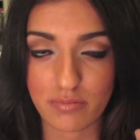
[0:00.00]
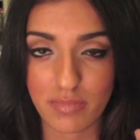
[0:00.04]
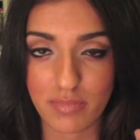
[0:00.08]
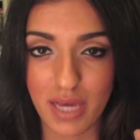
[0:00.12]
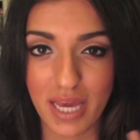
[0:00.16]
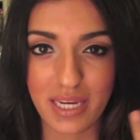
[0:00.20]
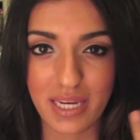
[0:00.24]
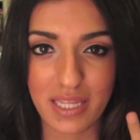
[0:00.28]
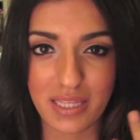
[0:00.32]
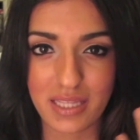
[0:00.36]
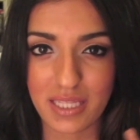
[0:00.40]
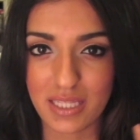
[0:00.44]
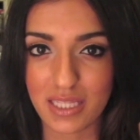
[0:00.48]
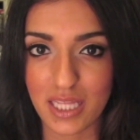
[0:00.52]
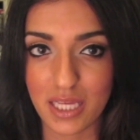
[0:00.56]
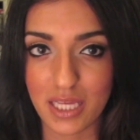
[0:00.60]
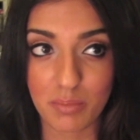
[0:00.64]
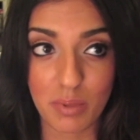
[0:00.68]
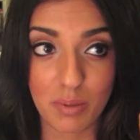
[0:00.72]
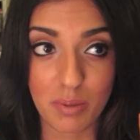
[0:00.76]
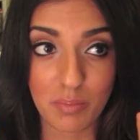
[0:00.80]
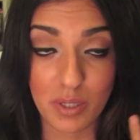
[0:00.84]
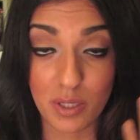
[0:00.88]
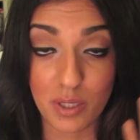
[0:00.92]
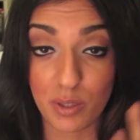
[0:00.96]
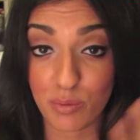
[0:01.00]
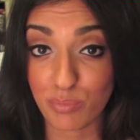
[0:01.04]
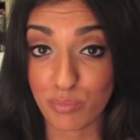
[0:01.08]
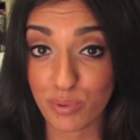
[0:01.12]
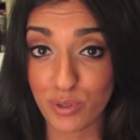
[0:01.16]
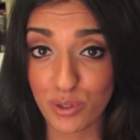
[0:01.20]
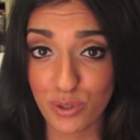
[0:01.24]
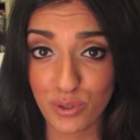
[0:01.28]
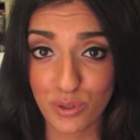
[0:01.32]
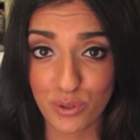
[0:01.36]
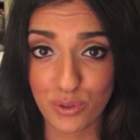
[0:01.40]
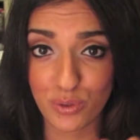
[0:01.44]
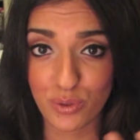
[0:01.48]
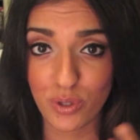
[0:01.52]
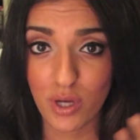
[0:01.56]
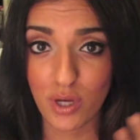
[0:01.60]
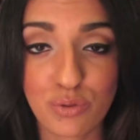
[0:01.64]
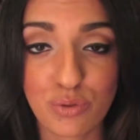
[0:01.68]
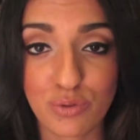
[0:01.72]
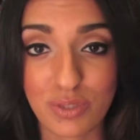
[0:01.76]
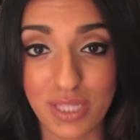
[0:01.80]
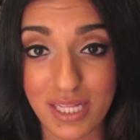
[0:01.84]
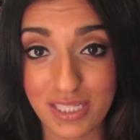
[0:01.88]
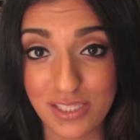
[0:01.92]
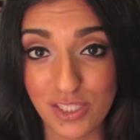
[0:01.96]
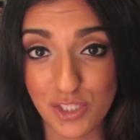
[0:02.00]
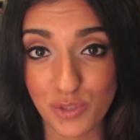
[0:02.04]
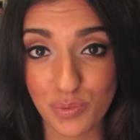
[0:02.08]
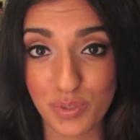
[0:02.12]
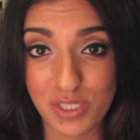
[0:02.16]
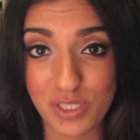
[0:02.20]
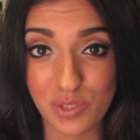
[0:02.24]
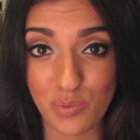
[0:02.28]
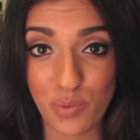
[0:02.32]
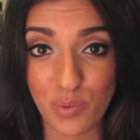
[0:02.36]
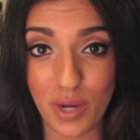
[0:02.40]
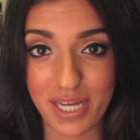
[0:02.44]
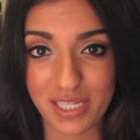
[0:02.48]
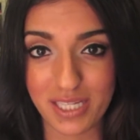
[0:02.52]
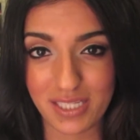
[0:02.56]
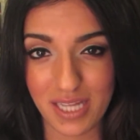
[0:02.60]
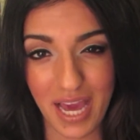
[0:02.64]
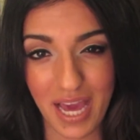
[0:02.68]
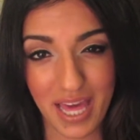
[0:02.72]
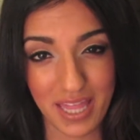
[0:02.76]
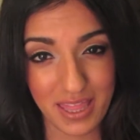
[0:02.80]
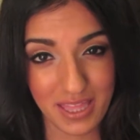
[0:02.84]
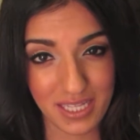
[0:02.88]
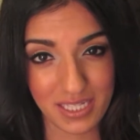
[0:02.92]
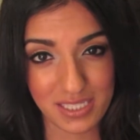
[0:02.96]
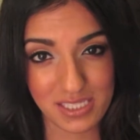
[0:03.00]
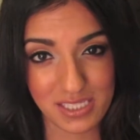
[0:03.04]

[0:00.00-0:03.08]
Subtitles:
anything like maybe a blue. Well, that's the reason why I think